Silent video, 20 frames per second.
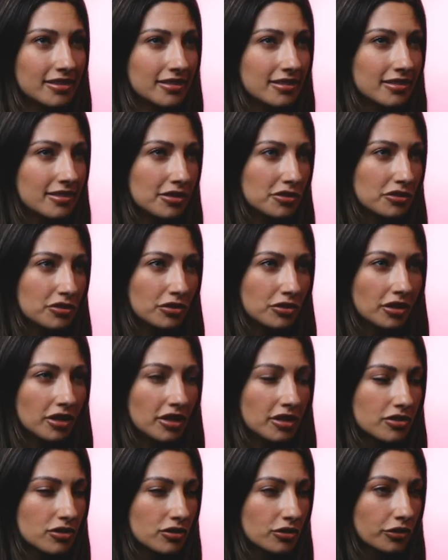It's
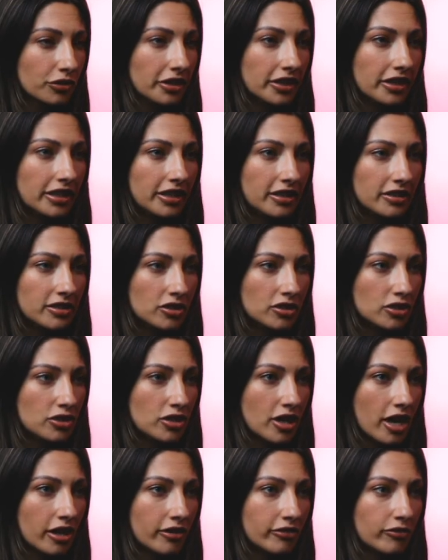essentially a screening to
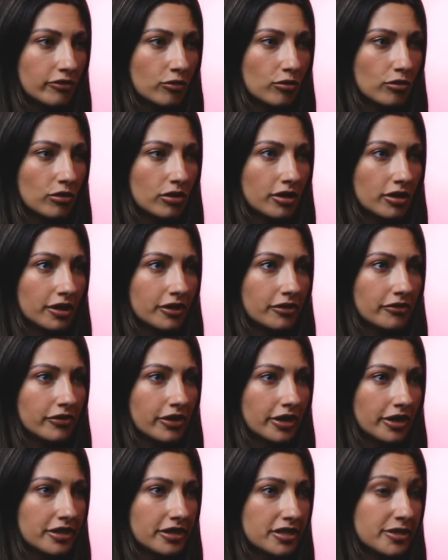check for
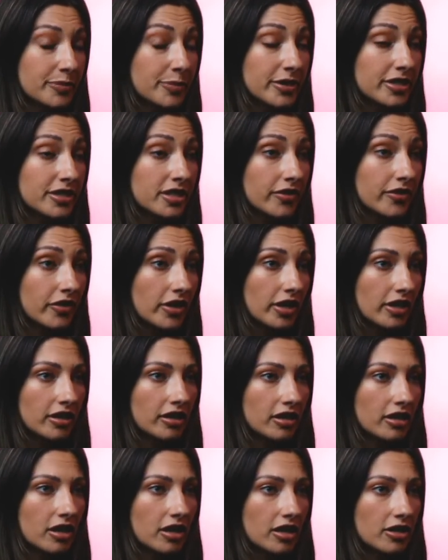very
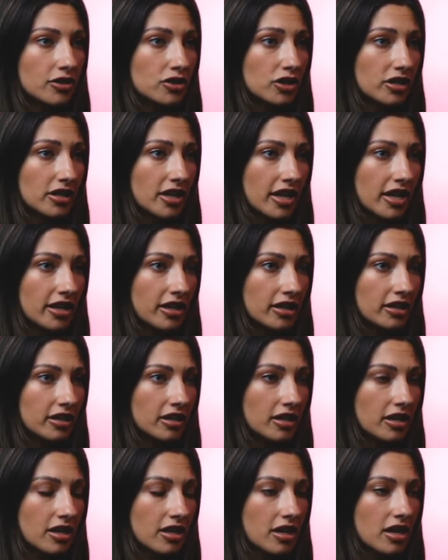specific
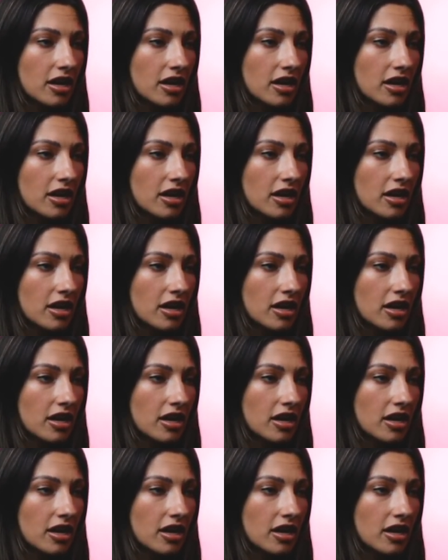genetic